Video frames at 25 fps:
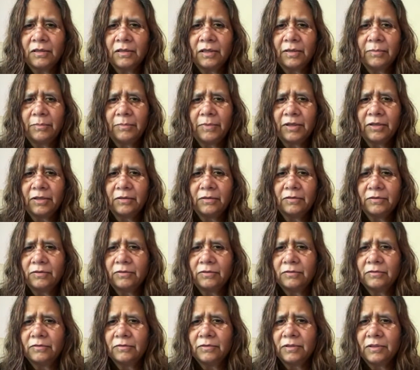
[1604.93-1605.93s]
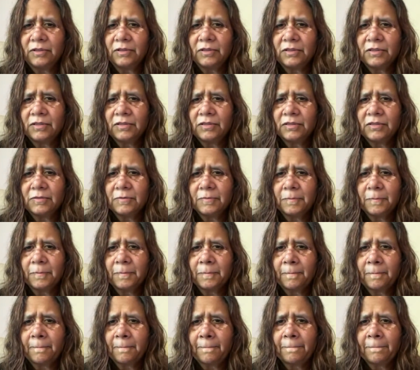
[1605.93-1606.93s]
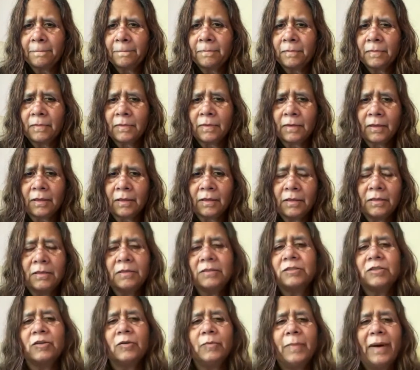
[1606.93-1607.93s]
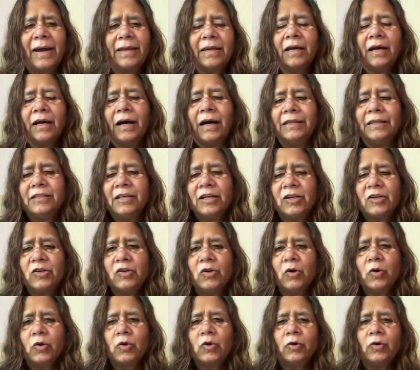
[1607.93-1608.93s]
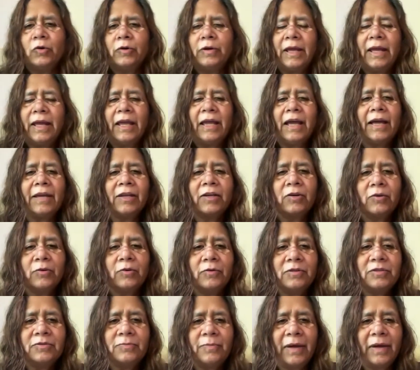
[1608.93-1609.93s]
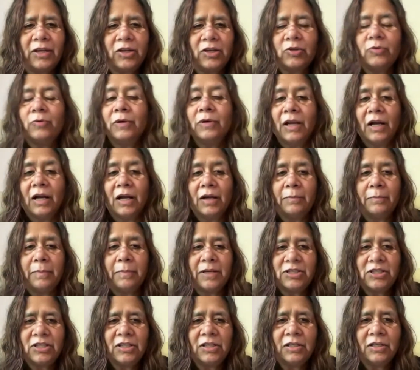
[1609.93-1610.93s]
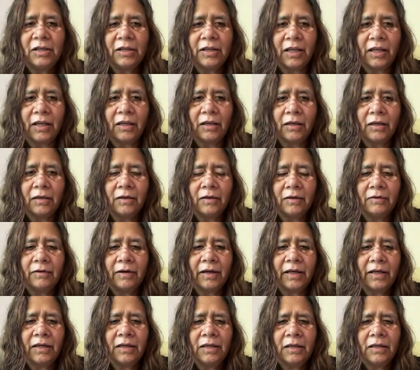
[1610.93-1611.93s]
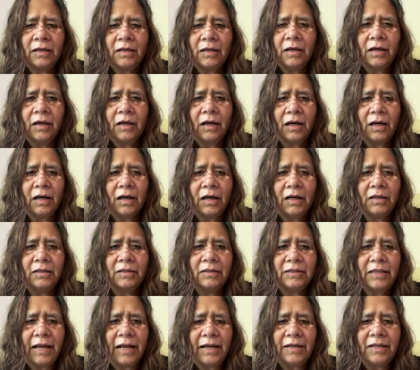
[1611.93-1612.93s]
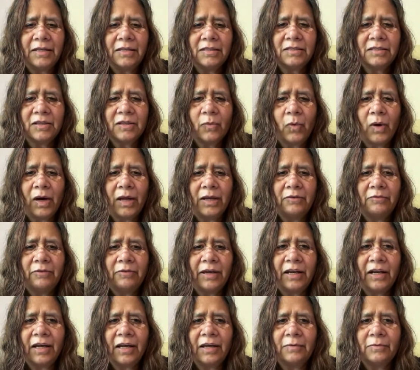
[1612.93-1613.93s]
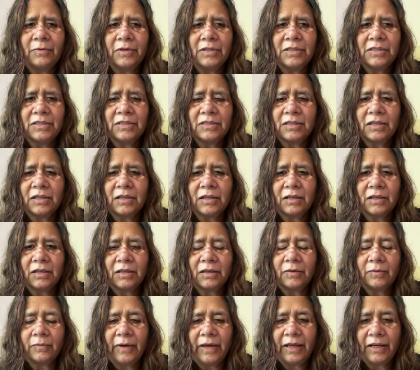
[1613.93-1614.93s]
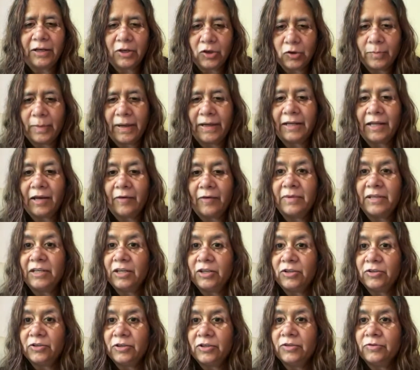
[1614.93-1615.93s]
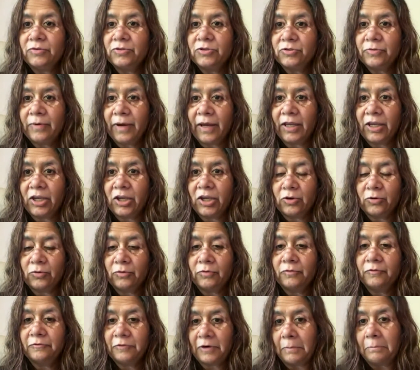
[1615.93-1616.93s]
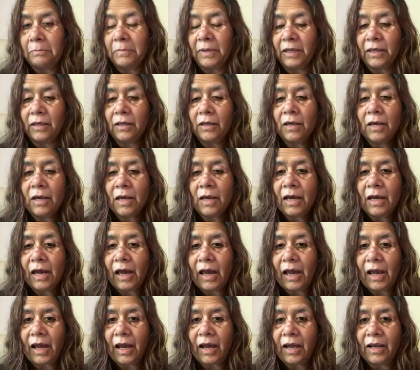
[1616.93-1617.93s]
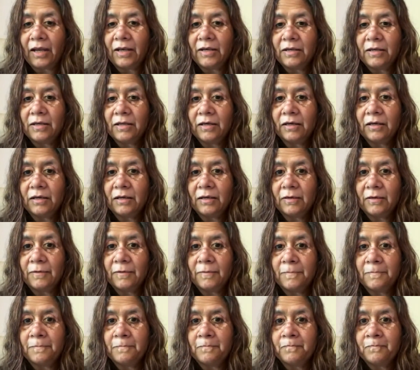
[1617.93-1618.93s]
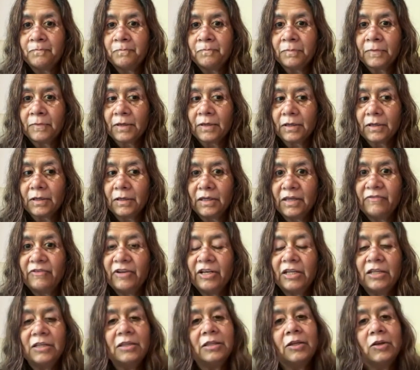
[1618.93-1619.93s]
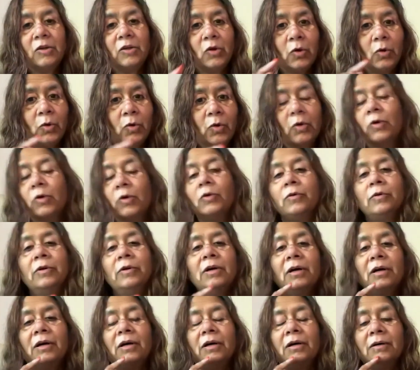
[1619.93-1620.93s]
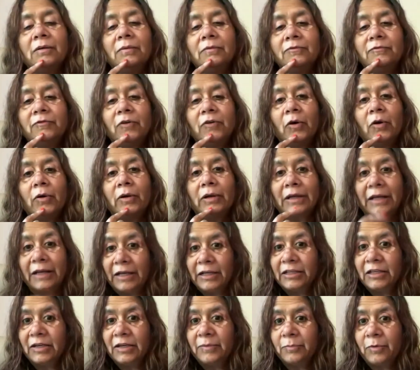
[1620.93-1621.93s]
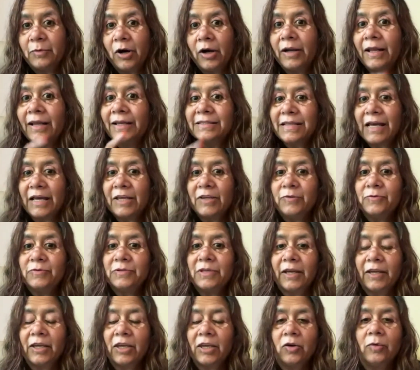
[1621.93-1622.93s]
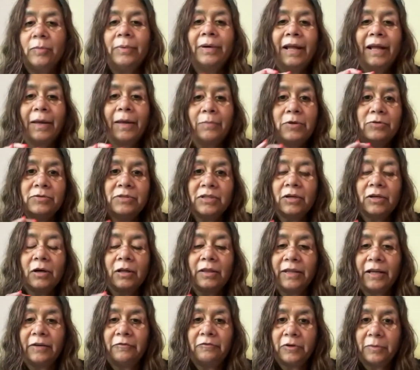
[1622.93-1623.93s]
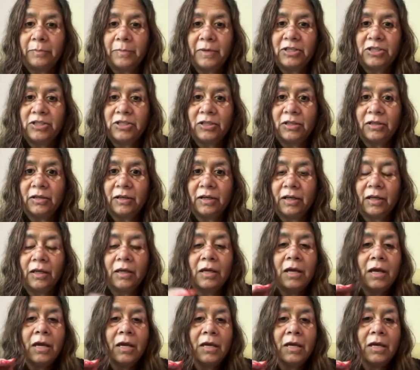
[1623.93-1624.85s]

Let me go through this. So my other no code AI course, where you will learn machine learning, right? That is the one where I was, where you might have been introduced to IKEO from me. And even in the no code for connected products, I use Akio, but I'm using all that for machine learning.